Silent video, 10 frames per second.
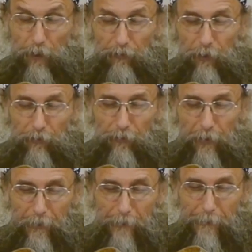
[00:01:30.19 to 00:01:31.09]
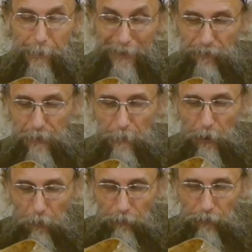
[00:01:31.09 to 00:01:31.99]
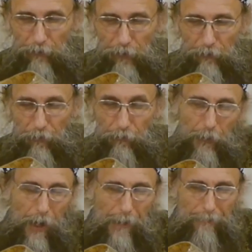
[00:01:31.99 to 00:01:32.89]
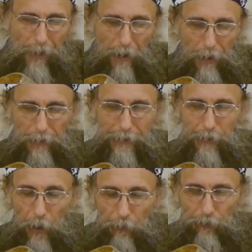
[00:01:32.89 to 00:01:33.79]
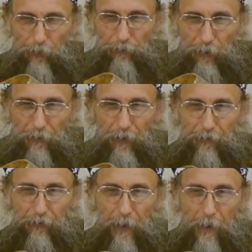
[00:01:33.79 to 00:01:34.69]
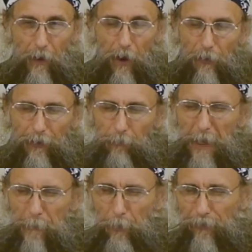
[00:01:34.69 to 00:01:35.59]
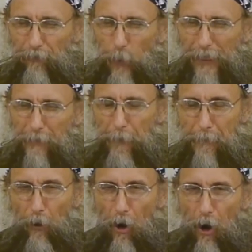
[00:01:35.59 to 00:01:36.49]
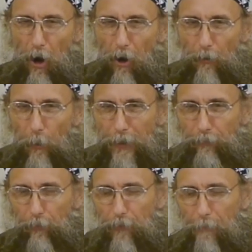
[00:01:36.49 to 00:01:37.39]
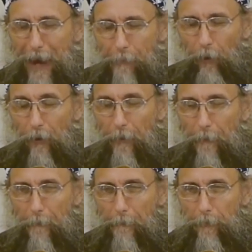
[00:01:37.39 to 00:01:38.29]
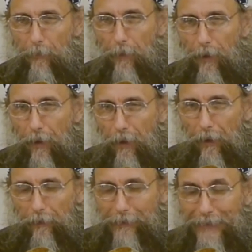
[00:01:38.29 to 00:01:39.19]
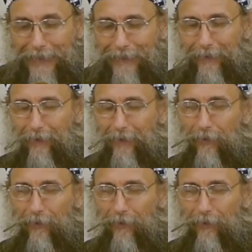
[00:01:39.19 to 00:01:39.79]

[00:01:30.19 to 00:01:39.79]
Jesus. Bathsheba goes to Jesus. Rahab the harlot goes to Jesus. All these people, these wicked people, all the way through the Bible, lead